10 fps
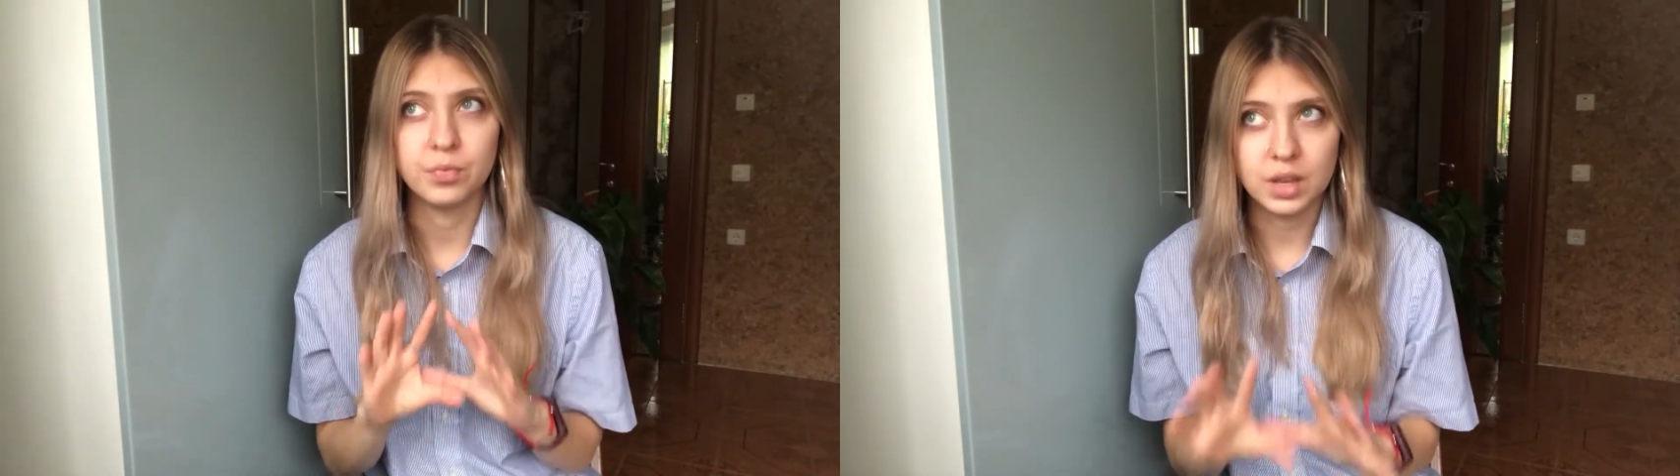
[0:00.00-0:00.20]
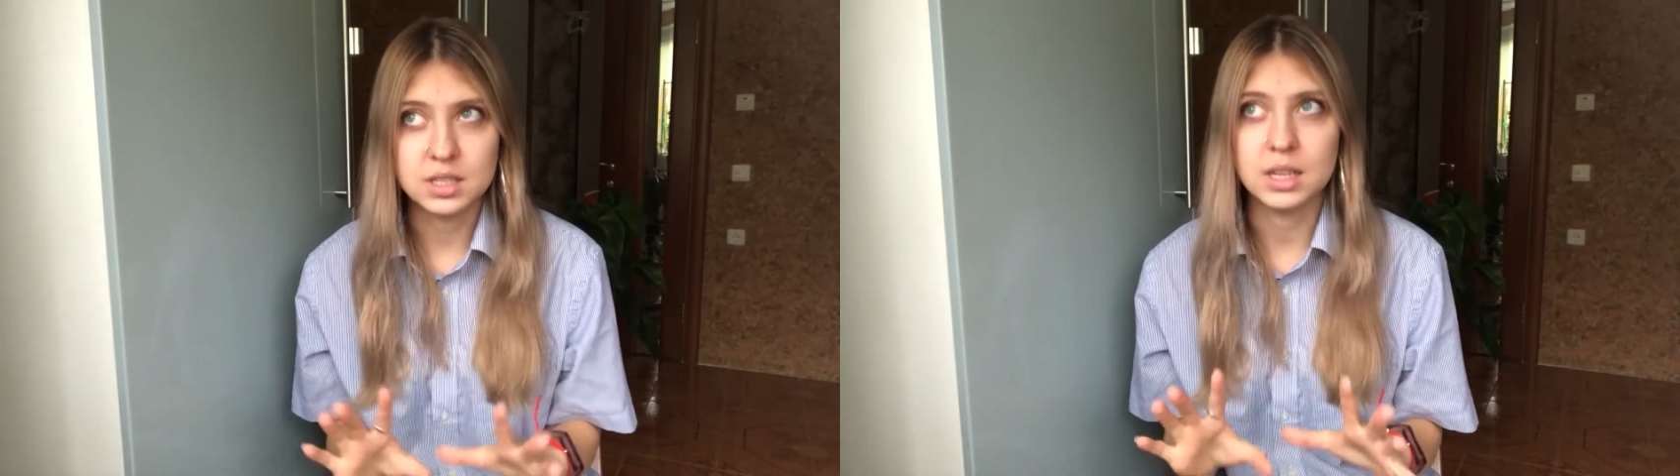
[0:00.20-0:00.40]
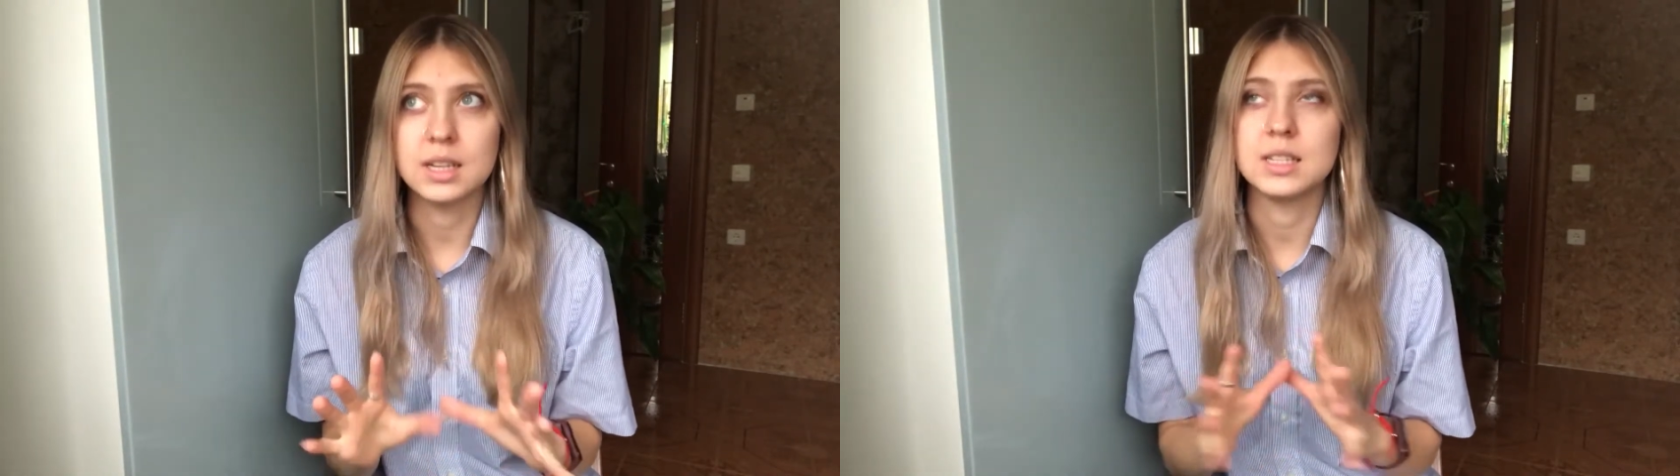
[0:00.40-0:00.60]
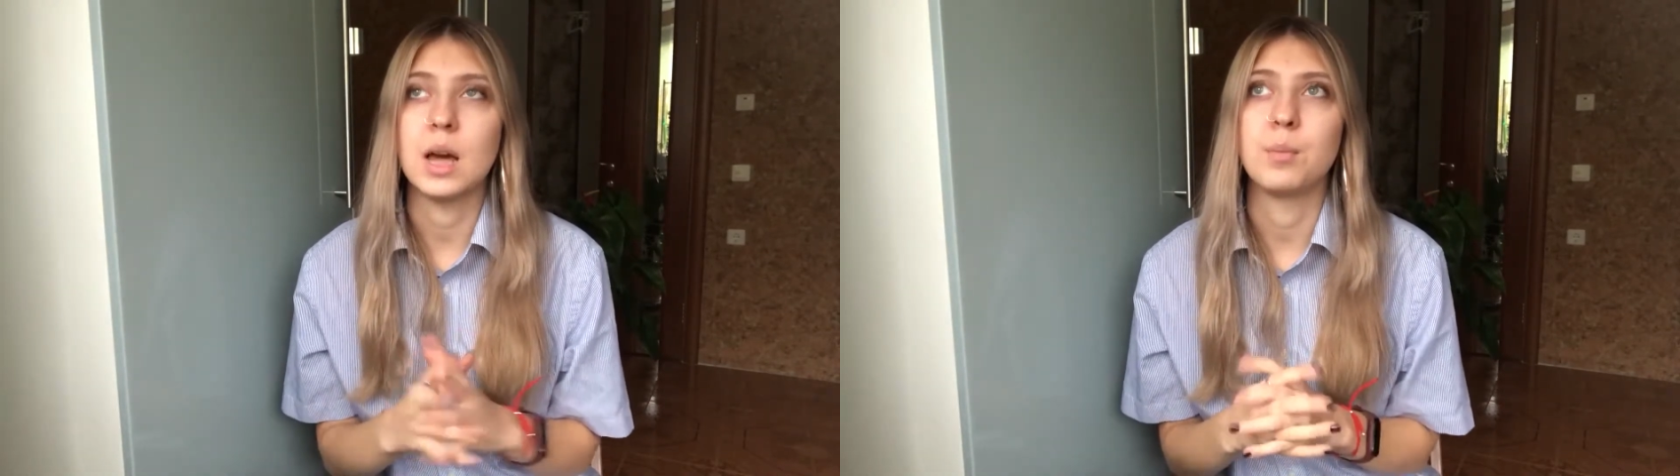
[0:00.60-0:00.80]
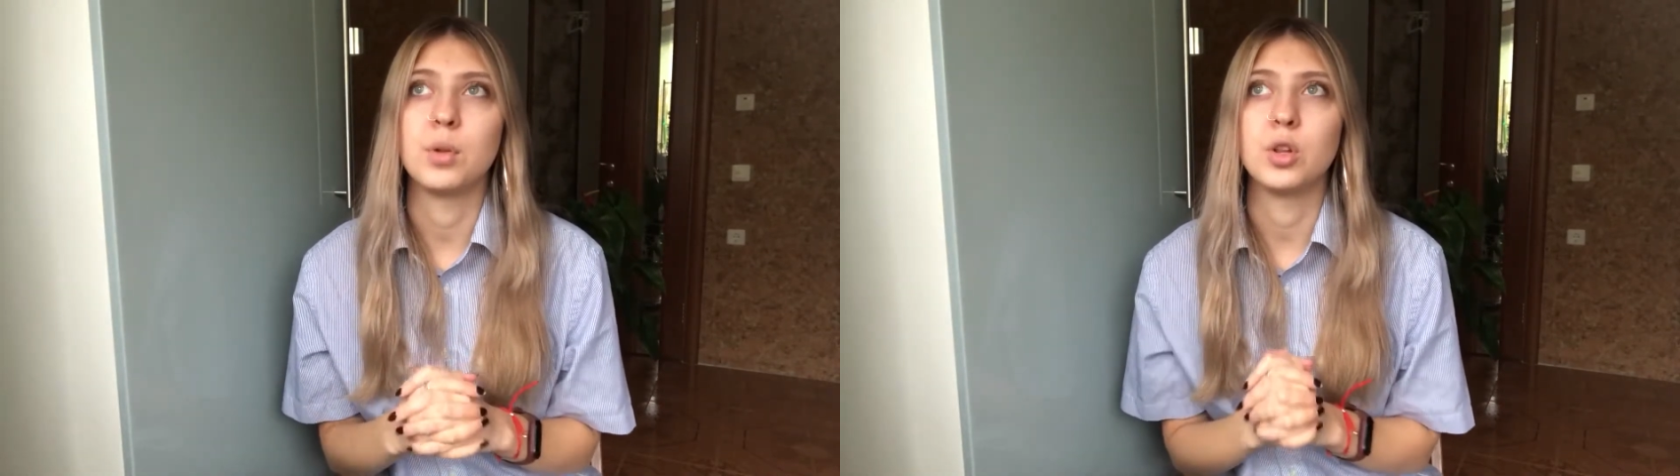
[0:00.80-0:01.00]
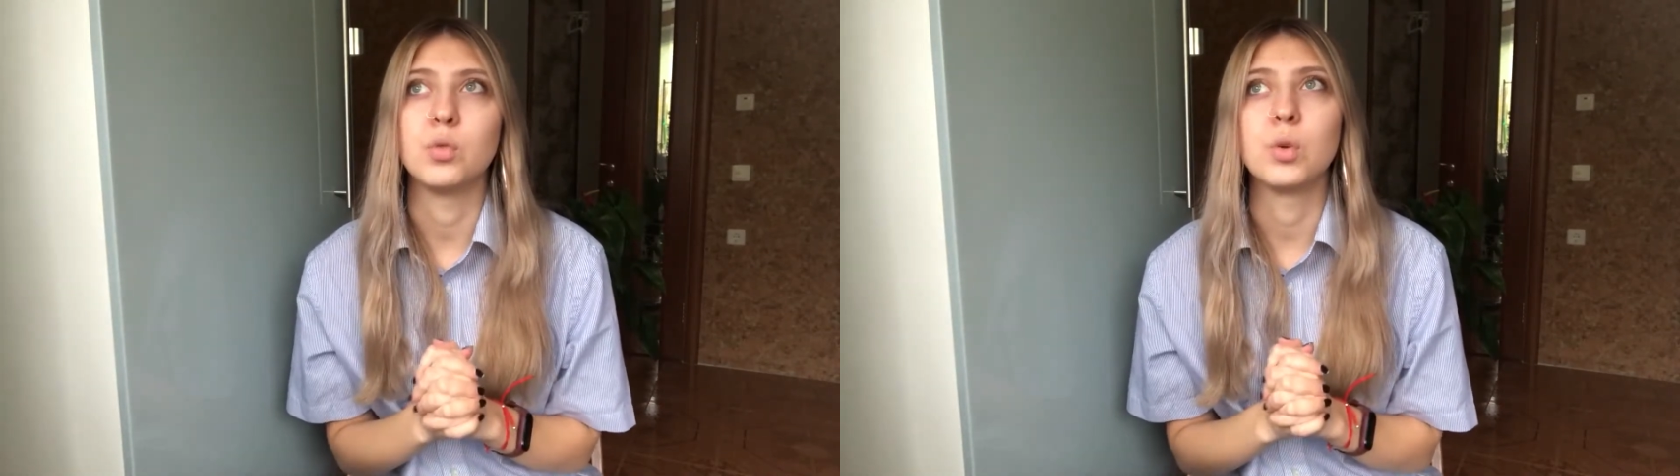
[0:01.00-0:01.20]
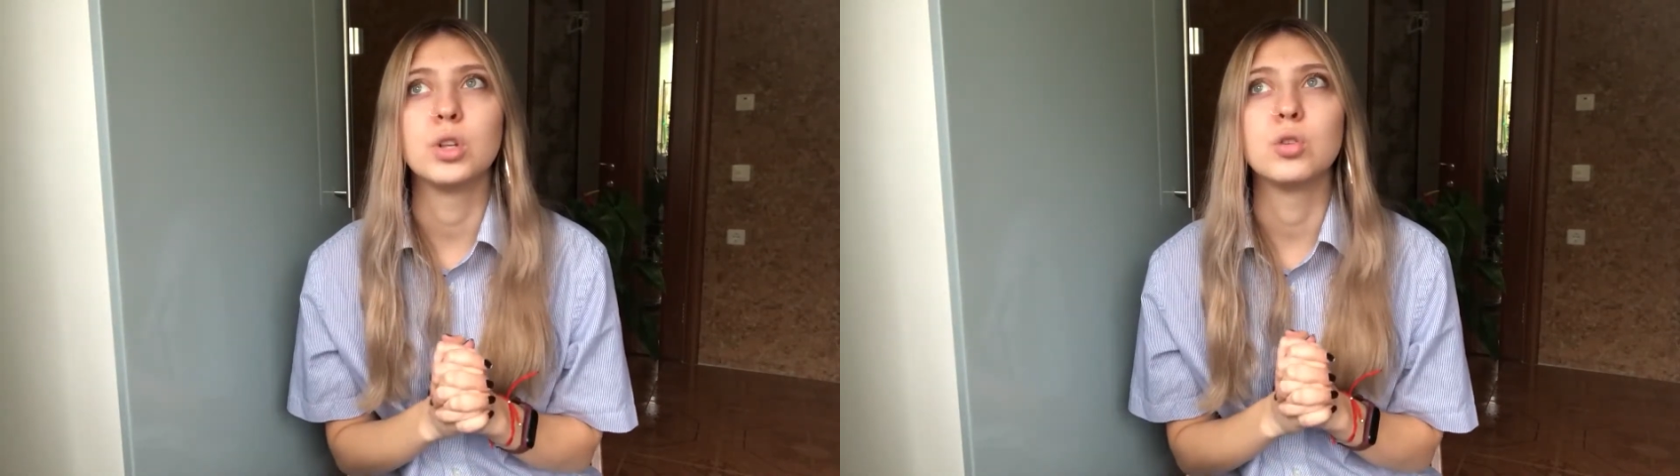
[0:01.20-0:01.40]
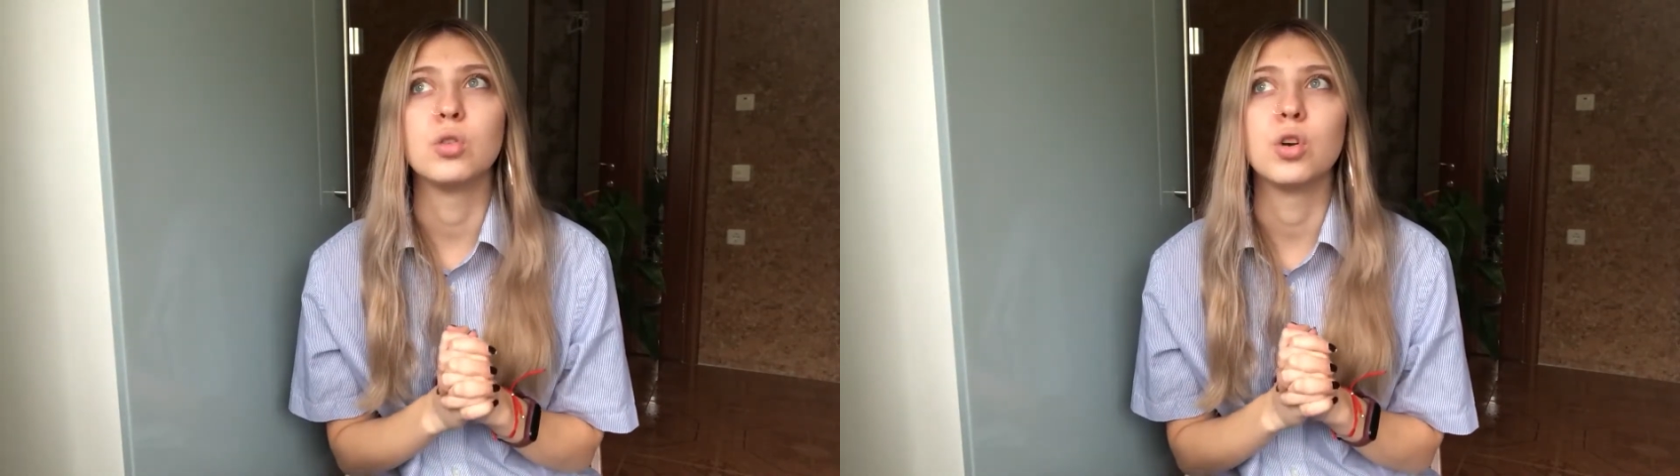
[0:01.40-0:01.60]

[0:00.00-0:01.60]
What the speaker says: As an example, you want to